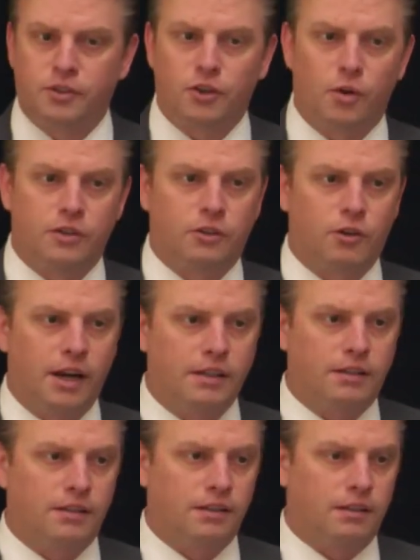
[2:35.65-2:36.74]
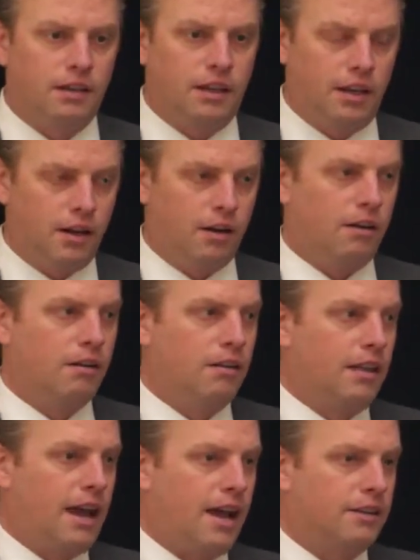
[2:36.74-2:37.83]
So it's great to hear
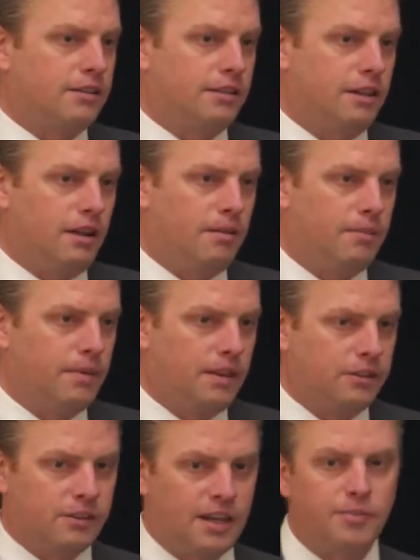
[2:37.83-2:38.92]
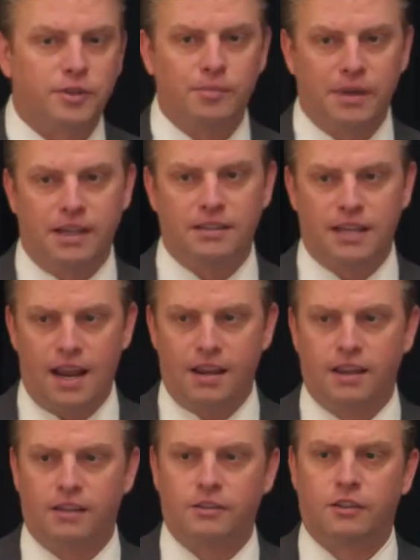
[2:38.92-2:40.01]
that, that steps are being
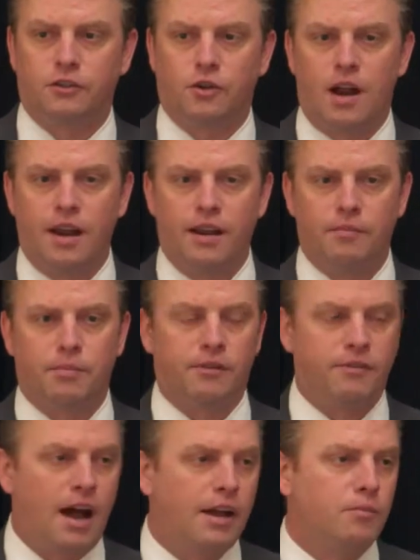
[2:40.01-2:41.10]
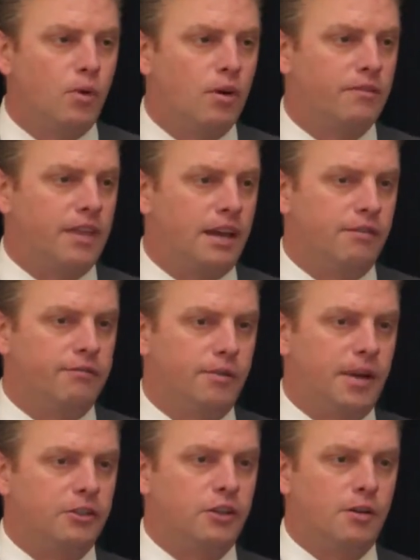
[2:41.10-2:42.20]
taken to try and provide more of that
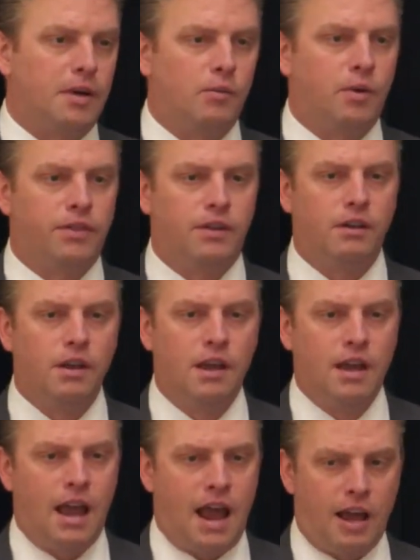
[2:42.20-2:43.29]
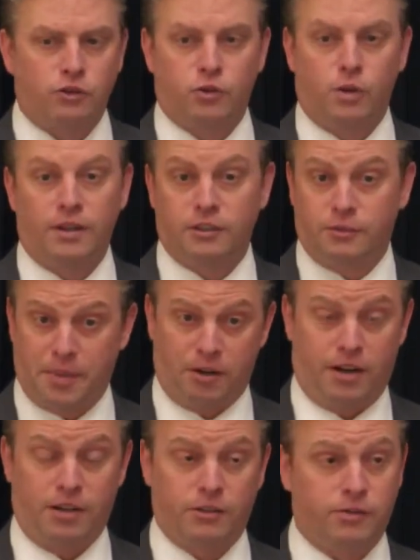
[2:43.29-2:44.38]
information about what the actual
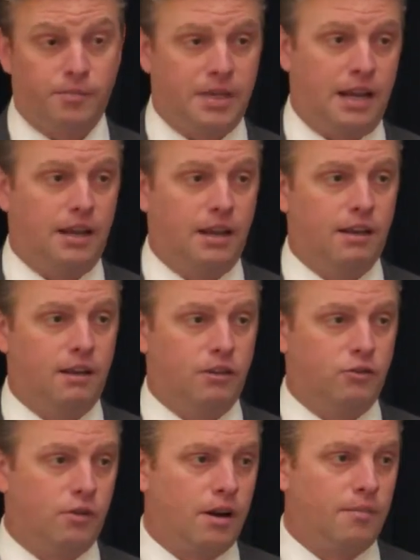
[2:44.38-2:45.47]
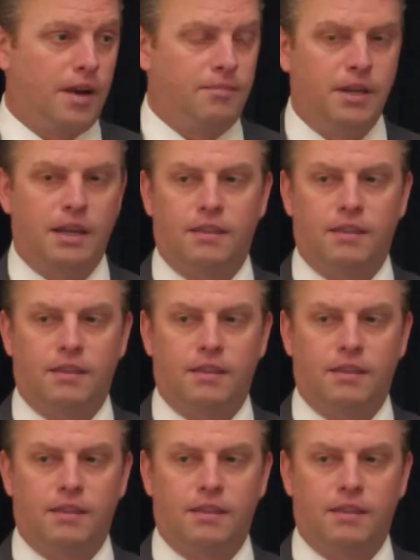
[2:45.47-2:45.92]
experience from taking a drug might be.